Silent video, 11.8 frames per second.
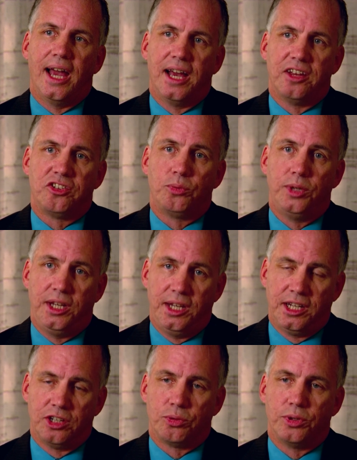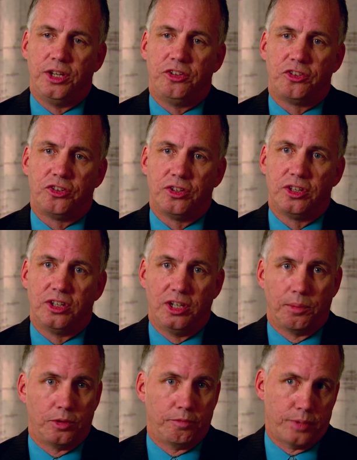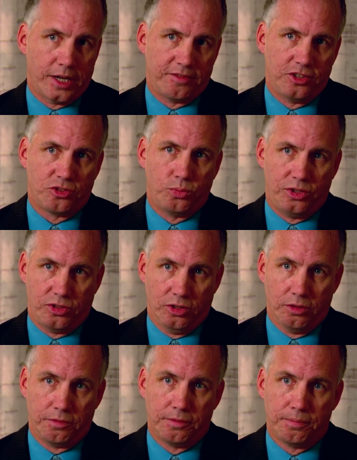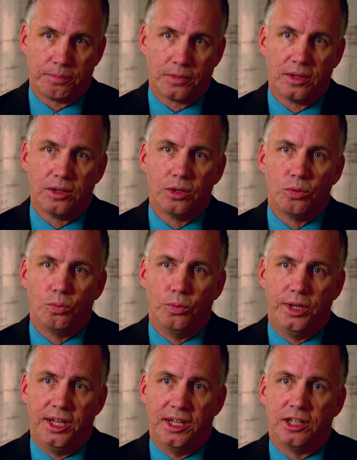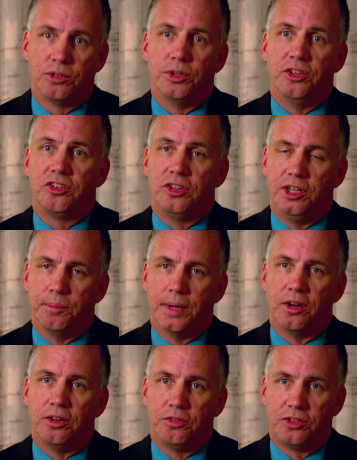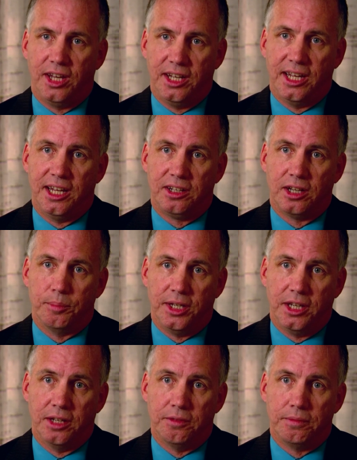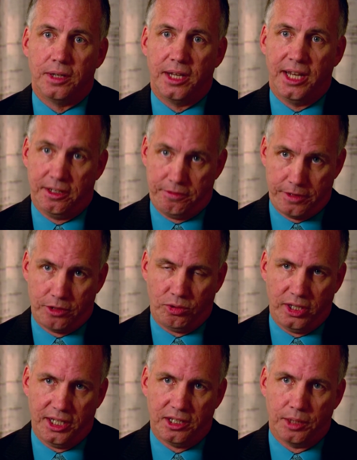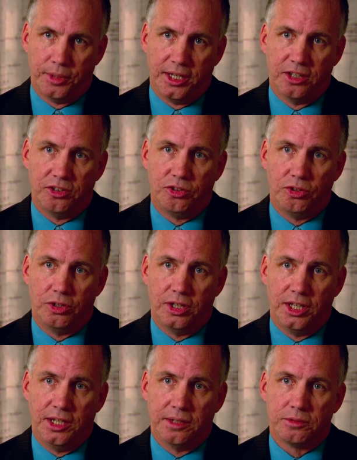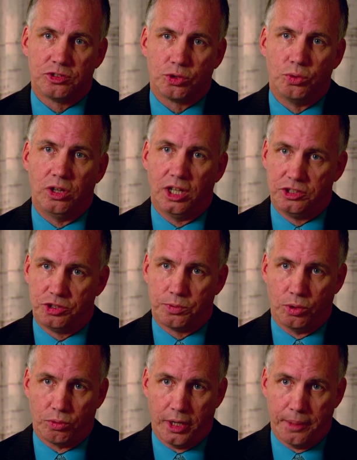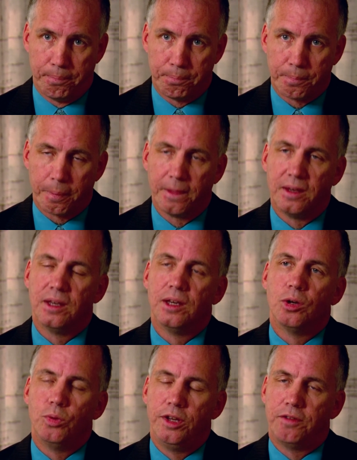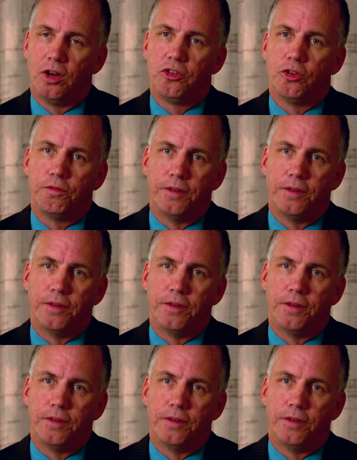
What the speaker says: As we increase the number of breakfasts we serve, we increase the amount of state aid coming in and federal aid coming into the school lunch program. We've also